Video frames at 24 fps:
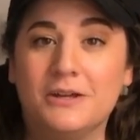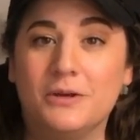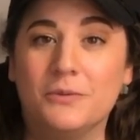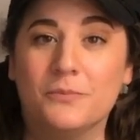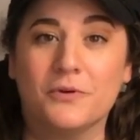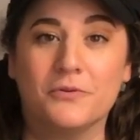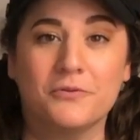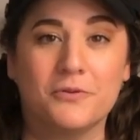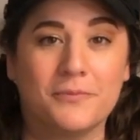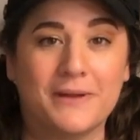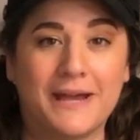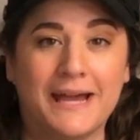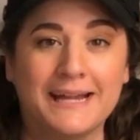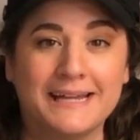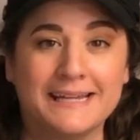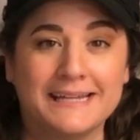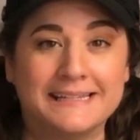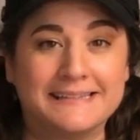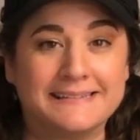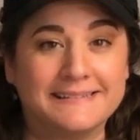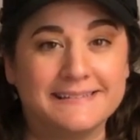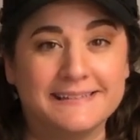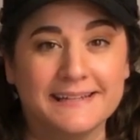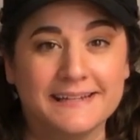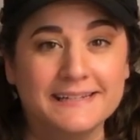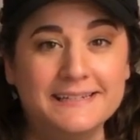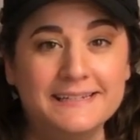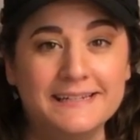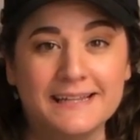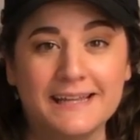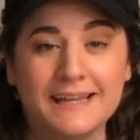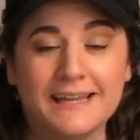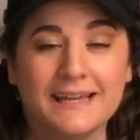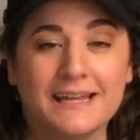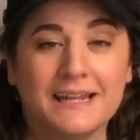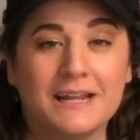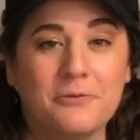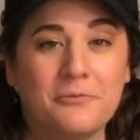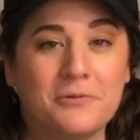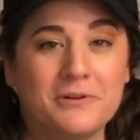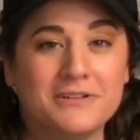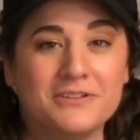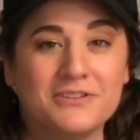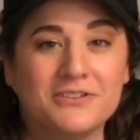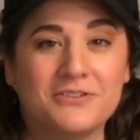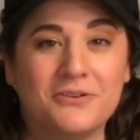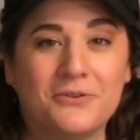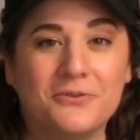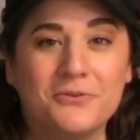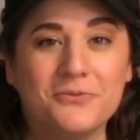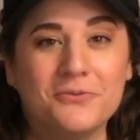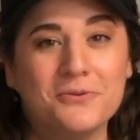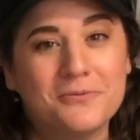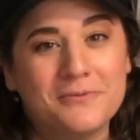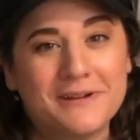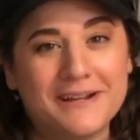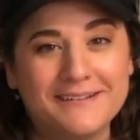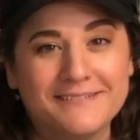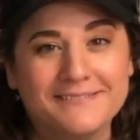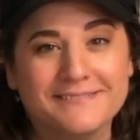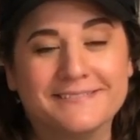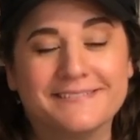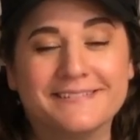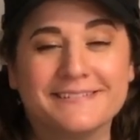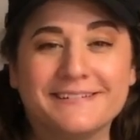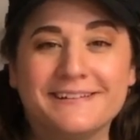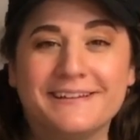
But we're back, it's done, and I want to show you around.